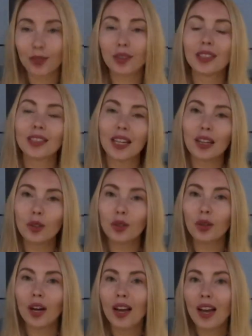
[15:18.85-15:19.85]
So they tell
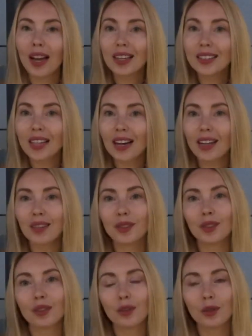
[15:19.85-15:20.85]
you exactly
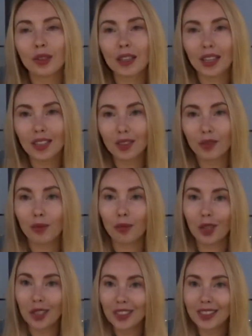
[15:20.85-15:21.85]
what to do in case of
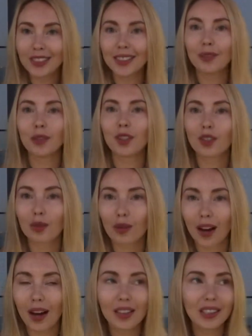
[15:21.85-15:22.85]
emergency, where to
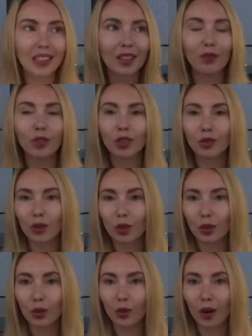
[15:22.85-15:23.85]
run, in which
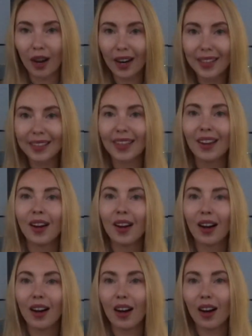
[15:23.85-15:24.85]
floor to hide,
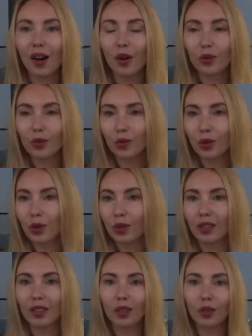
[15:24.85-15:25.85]
on
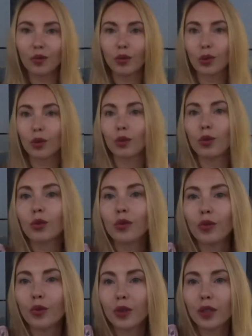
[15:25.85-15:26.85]
what to look
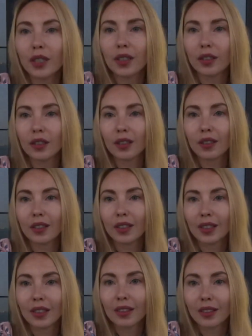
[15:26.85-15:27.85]
for.
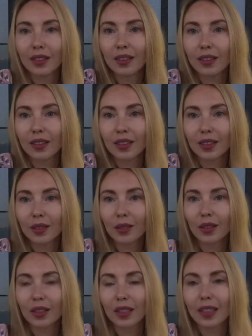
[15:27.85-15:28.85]

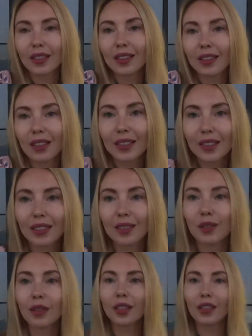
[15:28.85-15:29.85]
Sorry, like the light is
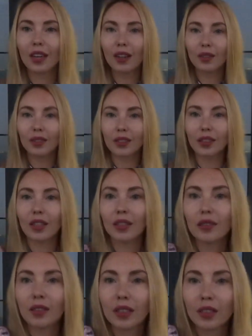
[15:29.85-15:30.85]
going down and
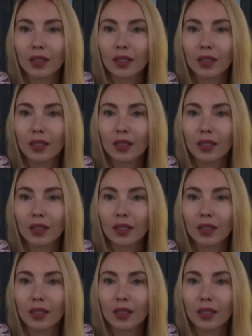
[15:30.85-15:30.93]
down.